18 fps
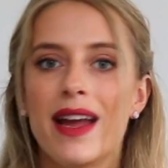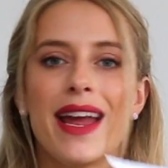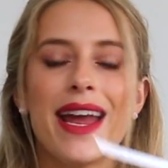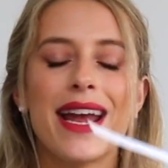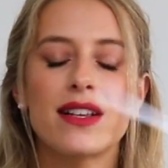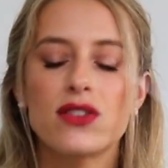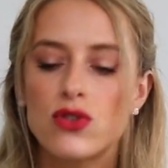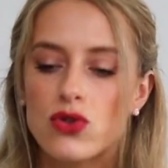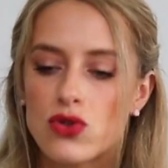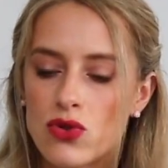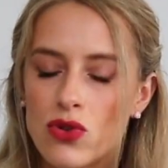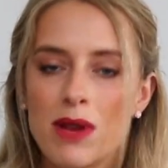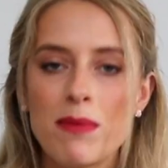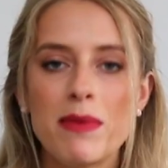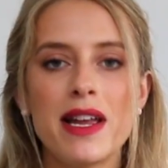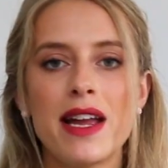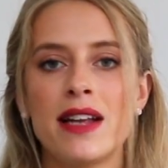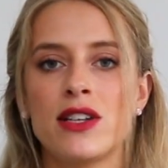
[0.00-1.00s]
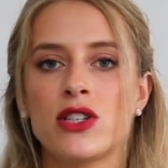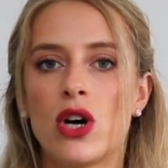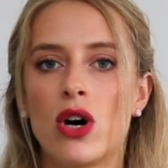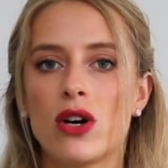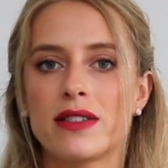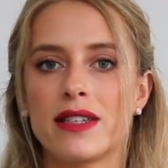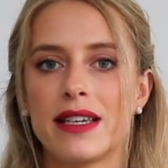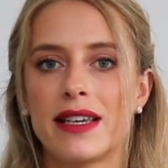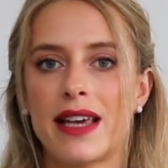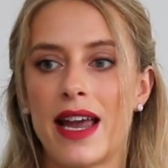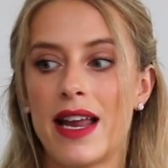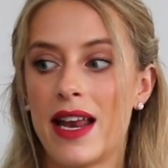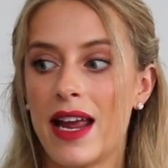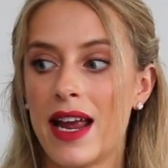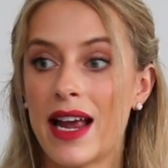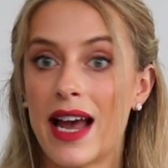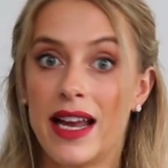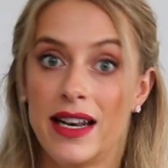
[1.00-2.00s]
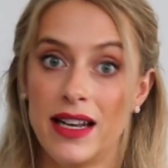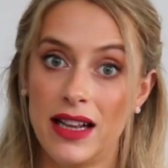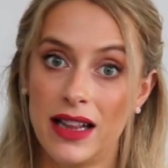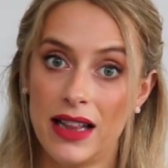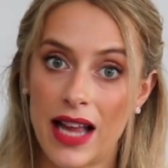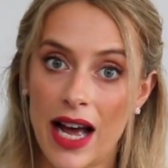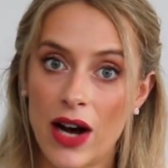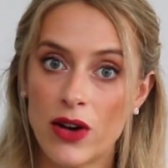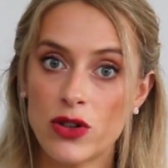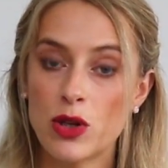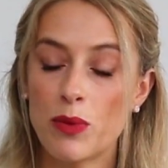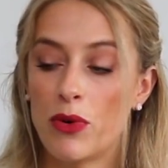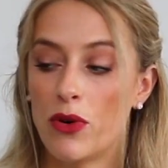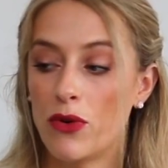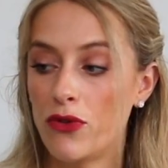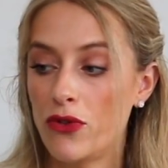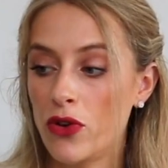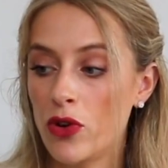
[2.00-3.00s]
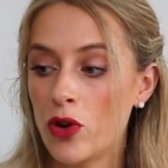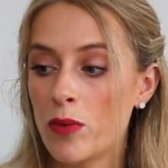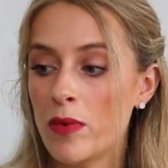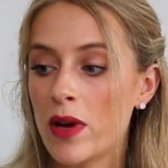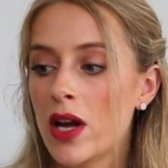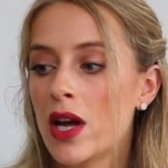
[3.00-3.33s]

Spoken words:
Extremely intoxicating and a loud perfume.